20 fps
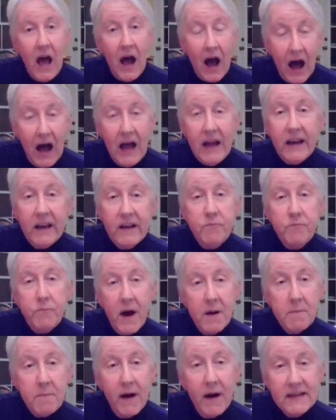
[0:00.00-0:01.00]
I live
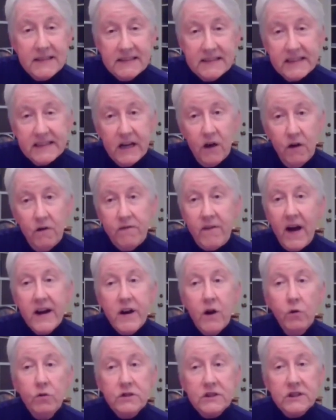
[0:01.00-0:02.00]
by myself. I
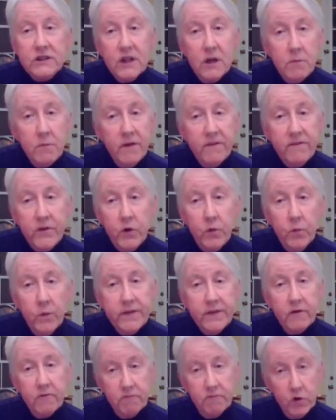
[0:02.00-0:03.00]
know some of you in
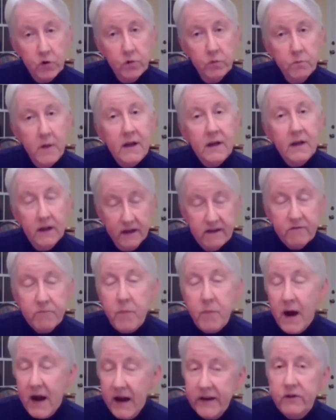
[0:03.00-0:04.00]
the room live
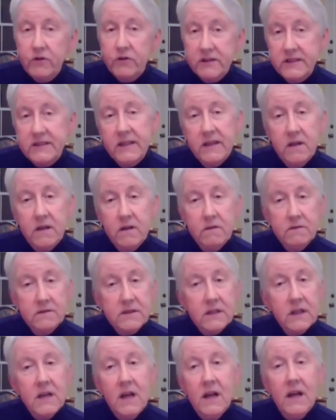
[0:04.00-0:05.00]
by
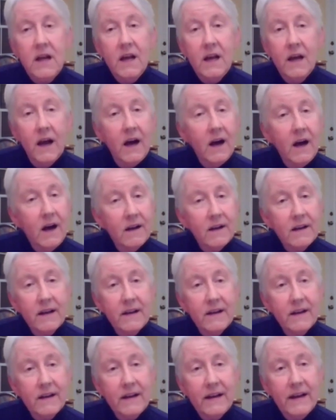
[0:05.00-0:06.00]
yourselves.
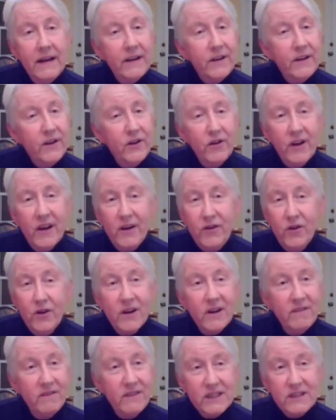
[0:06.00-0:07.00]
You
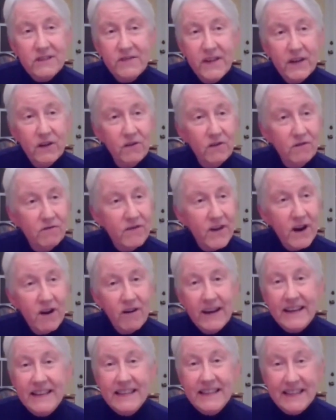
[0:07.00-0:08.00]
can just feel
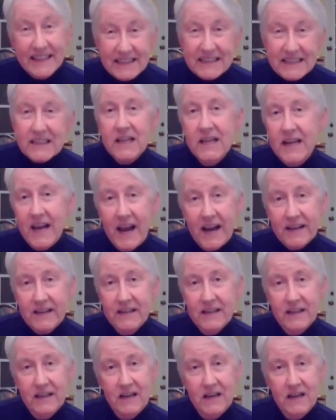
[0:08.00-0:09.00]
very
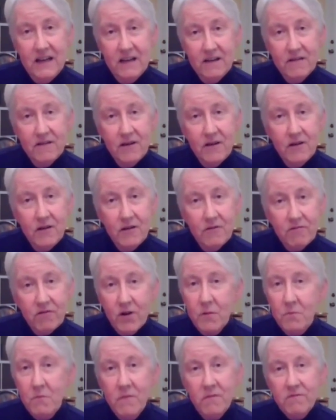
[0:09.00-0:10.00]
disconnected
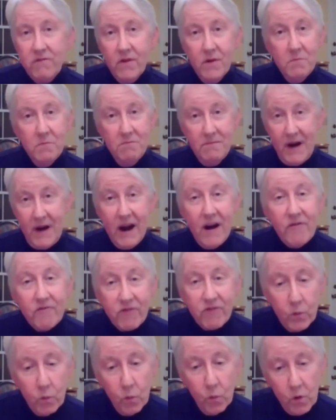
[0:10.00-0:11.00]
from
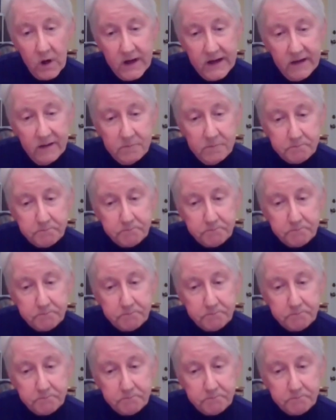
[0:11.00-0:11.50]
everyone.